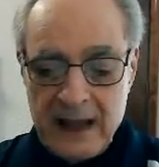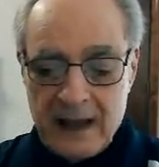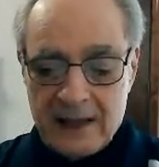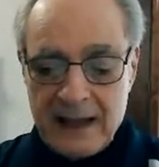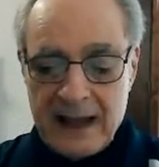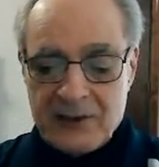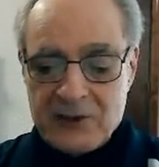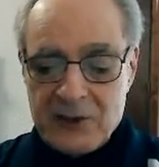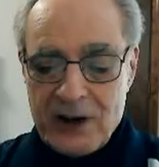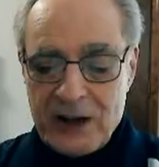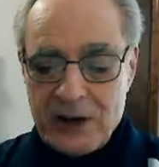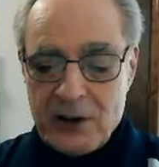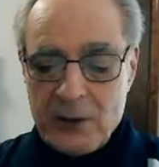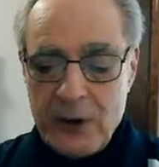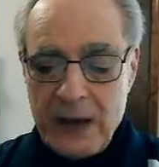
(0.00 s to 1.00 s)
Lectured
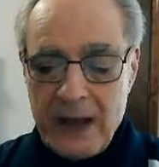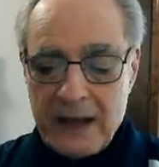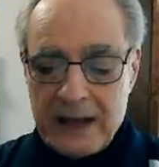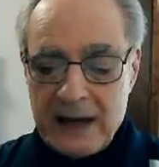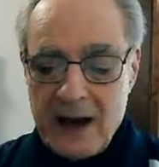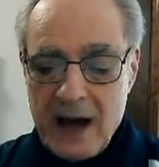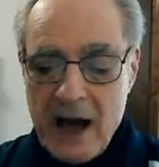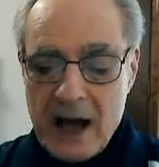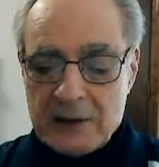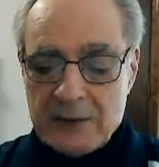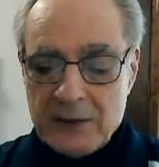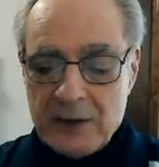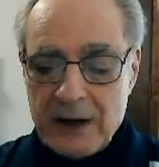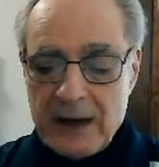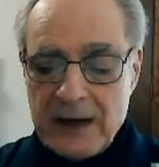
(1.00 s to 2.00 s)
in Greek at
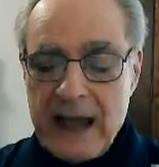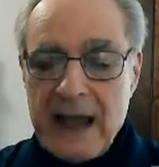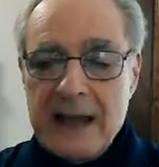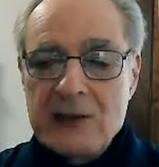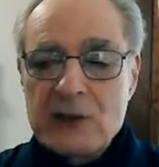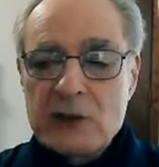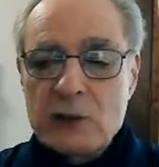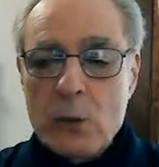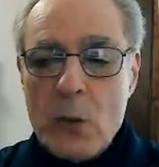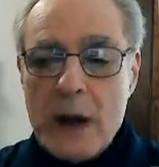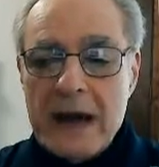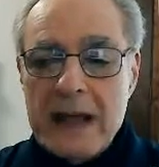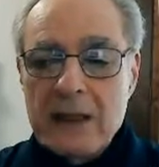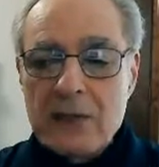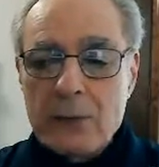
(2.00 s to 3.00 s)
Oxford at age
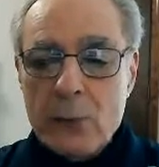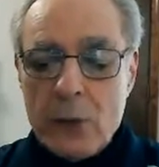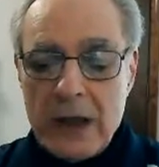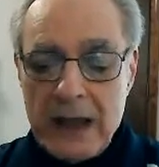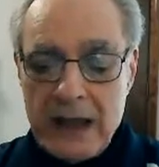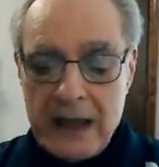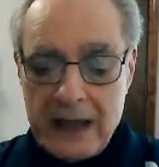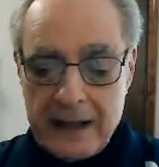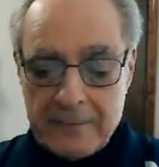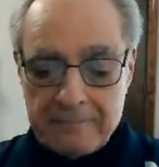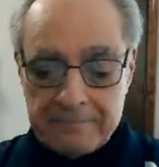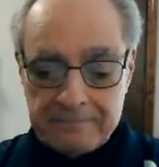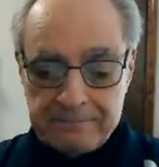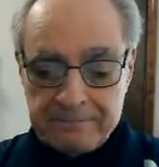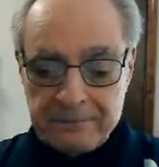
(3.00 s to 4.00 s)
23.
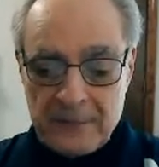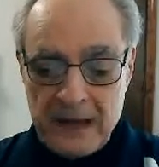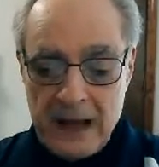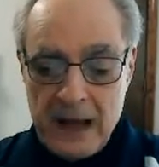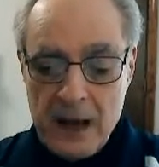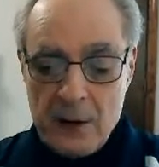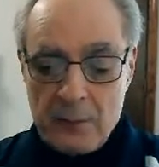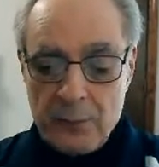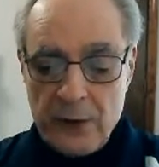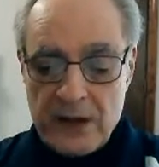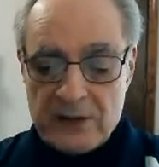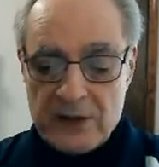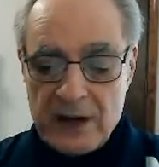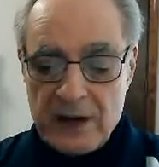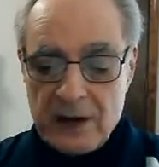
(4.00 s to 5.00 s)

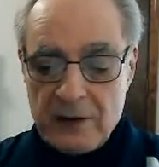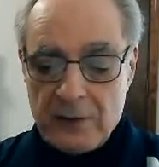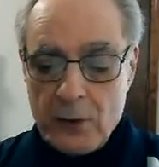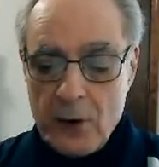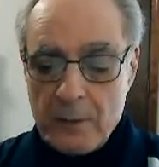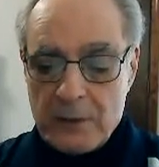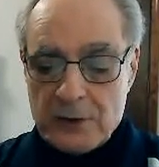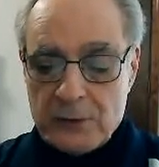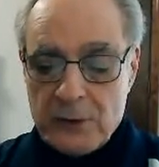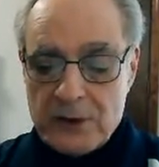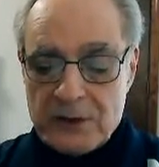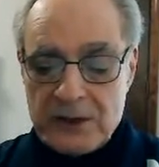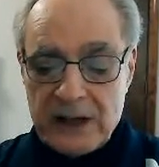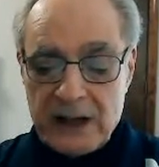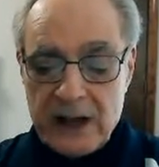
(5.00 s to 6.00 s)
President of Corpus
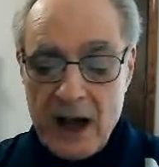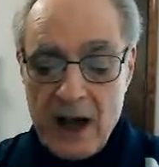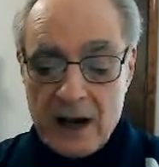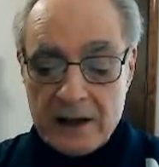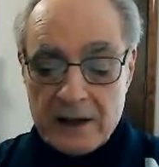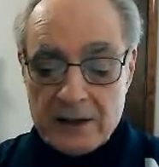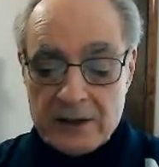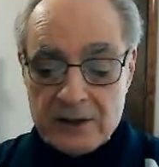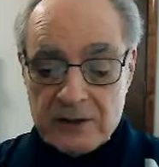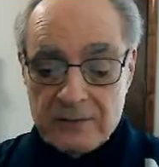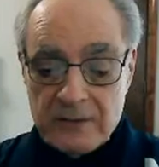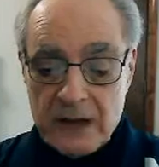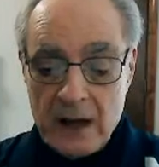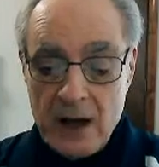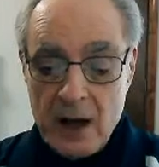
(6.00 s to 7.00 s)
Christi College.
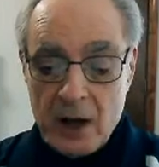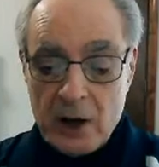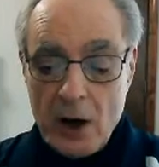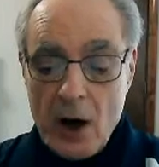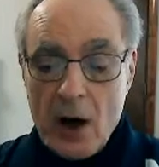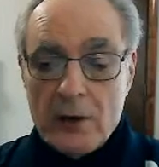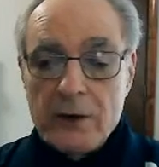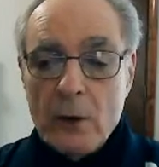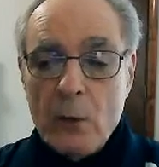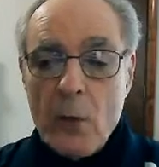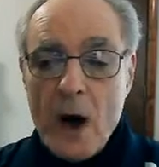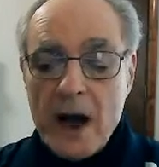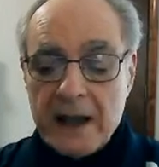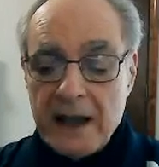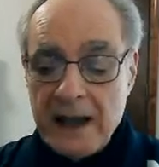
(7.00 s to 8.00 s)
Called the
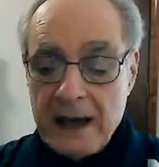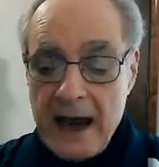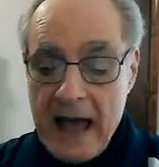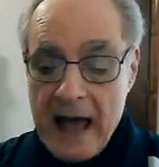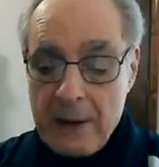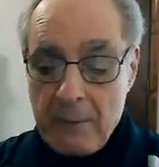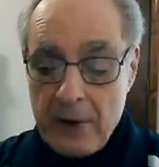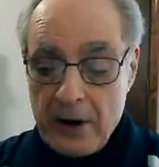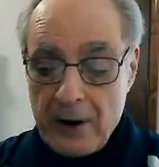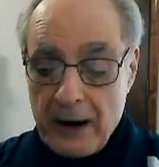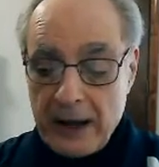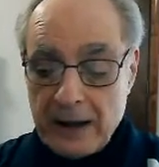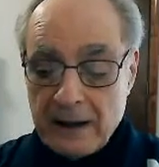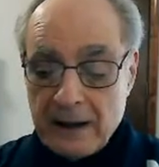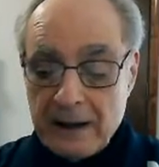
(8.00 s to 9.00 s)
walking
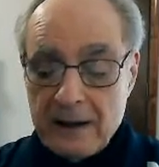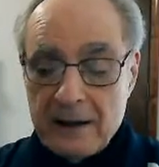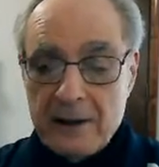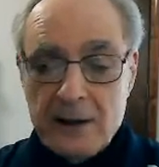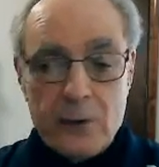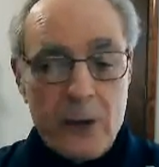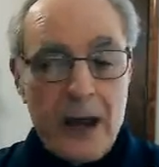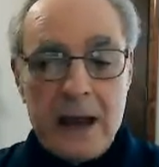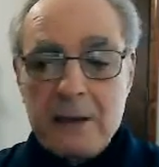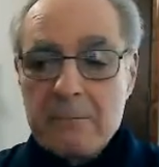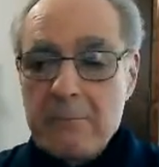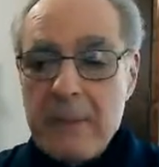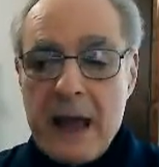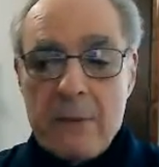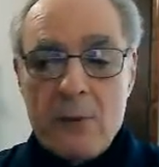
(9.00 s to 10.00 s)
library. Great
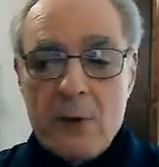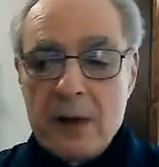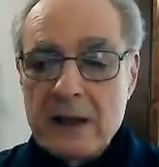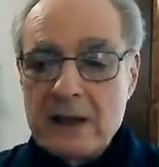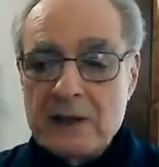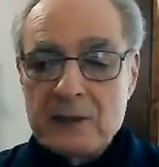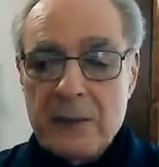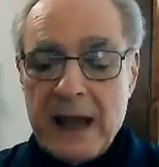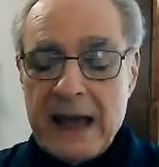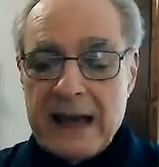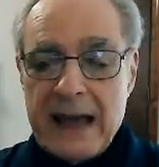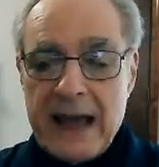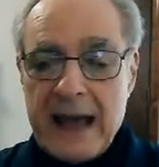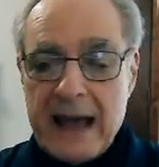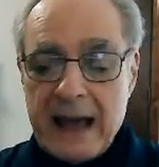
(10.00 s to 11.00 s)
memory this man
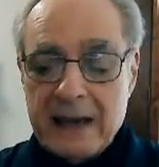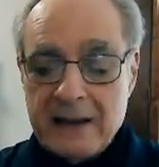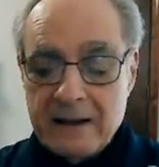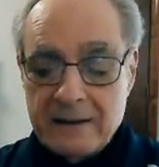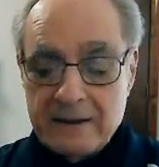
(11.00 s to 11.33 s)
had.